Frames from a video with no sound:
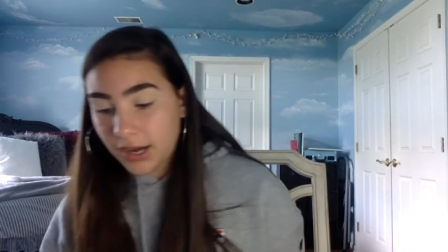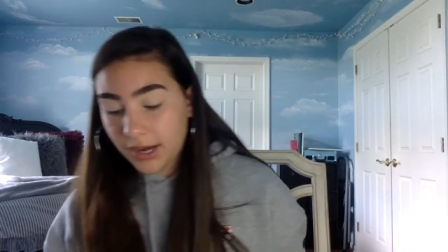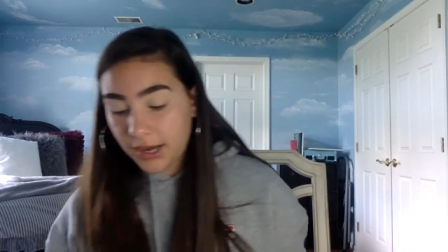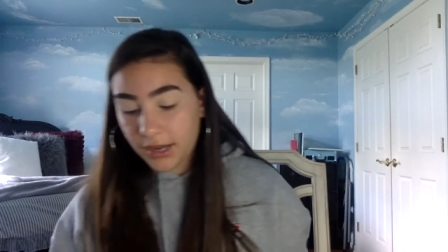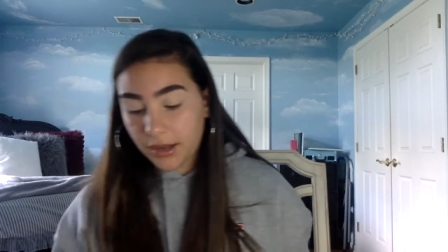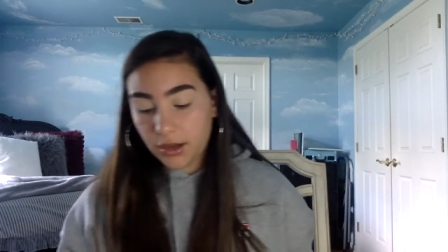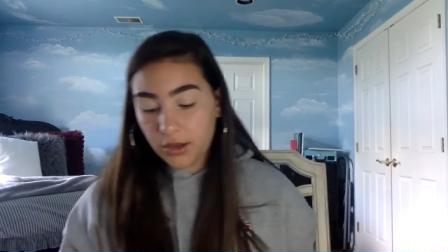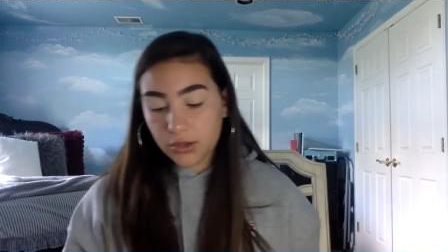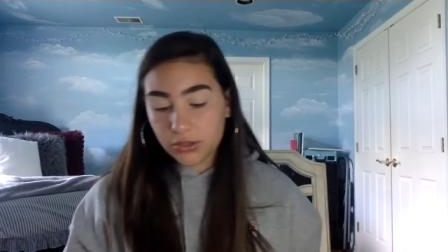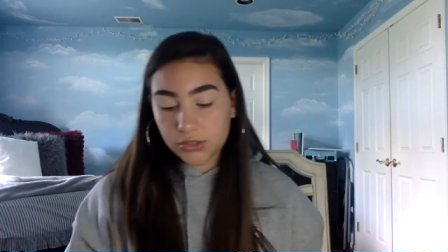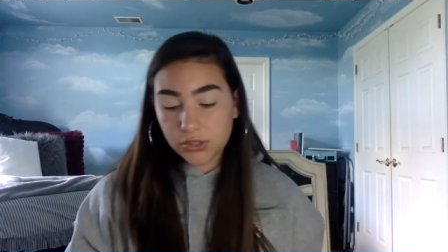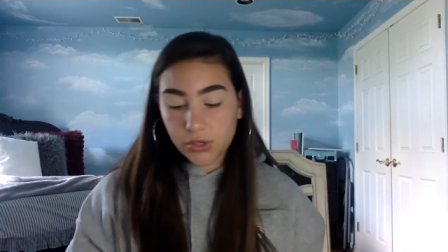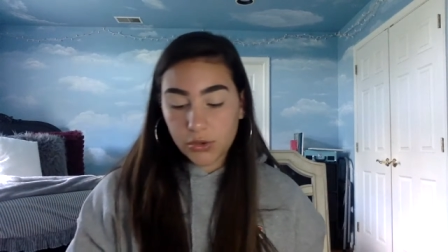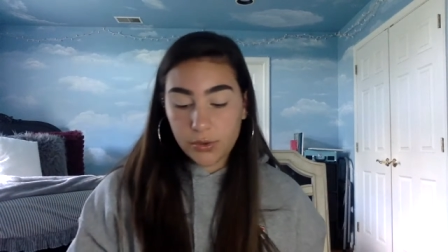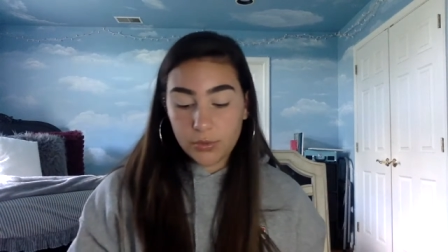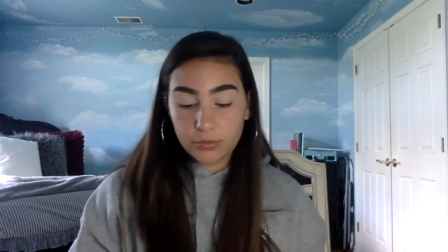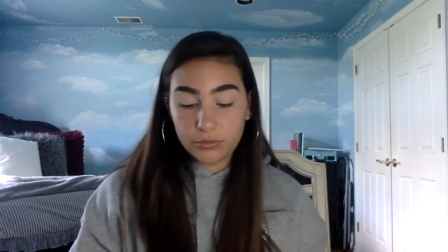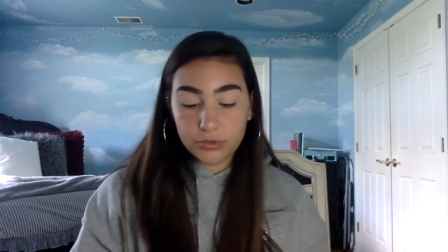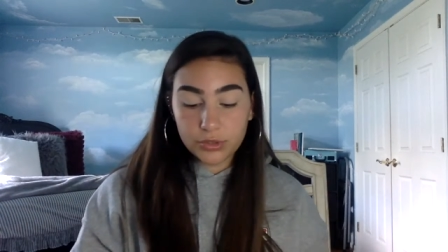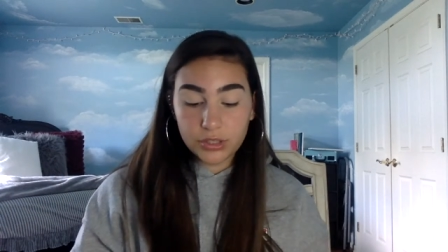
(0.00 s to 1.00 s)
I also
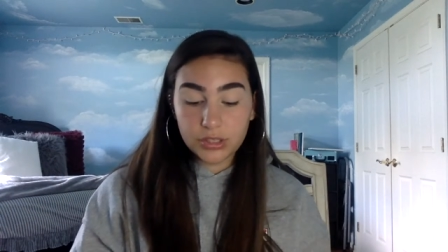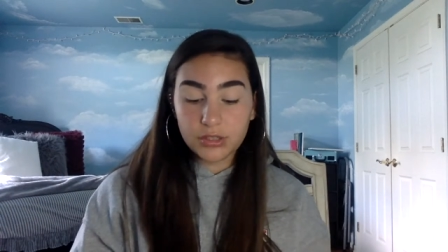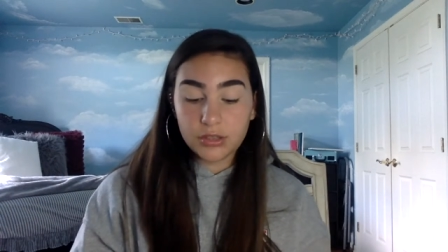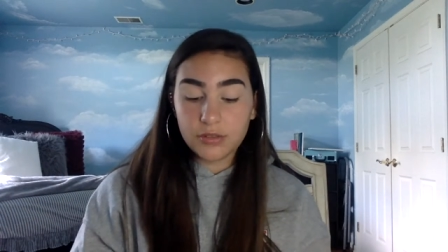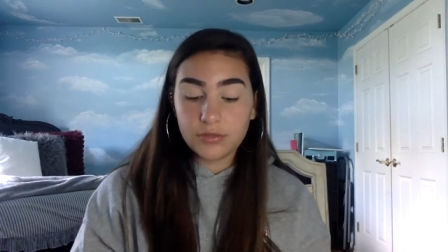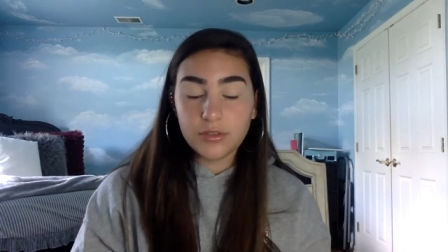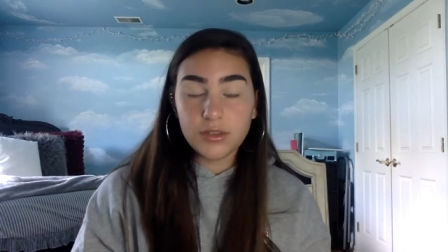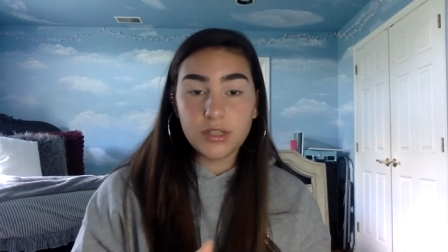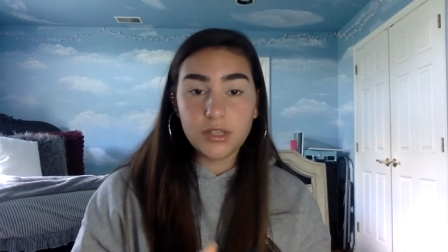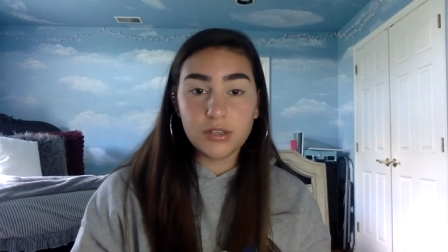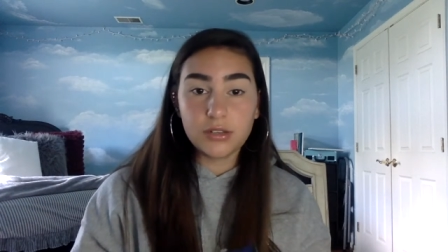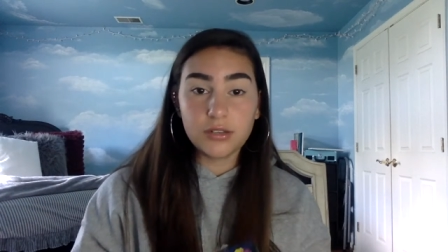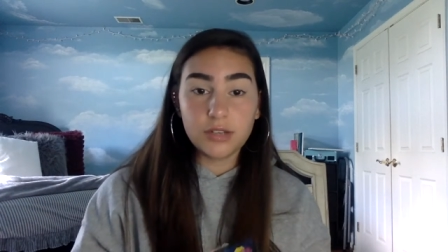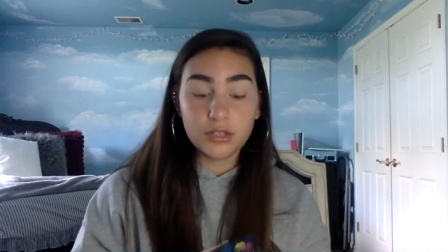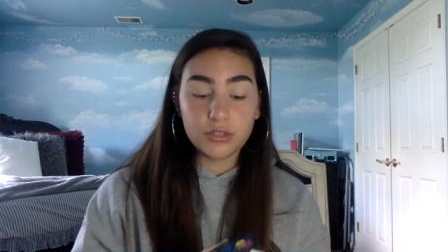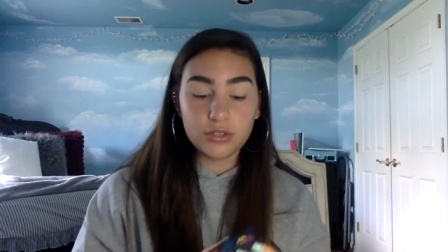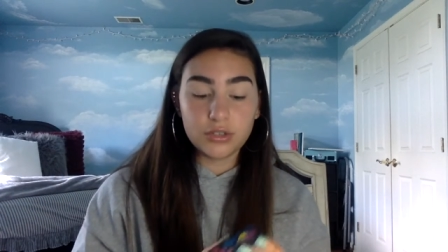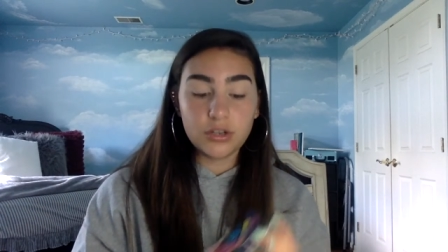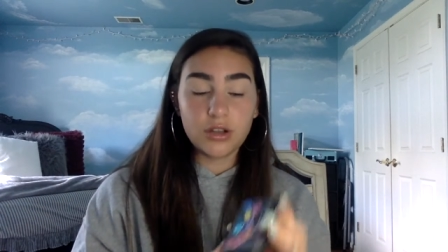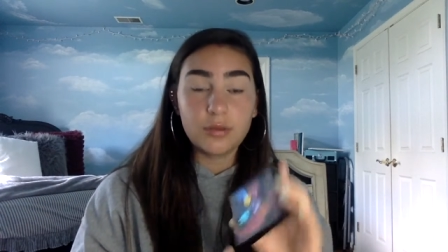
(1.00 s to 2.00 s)
am really loving the
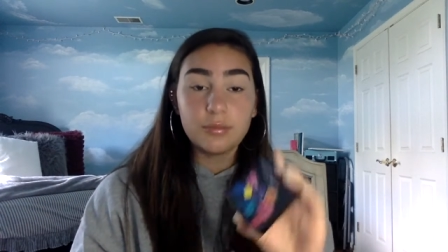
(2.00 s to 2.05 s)
Electric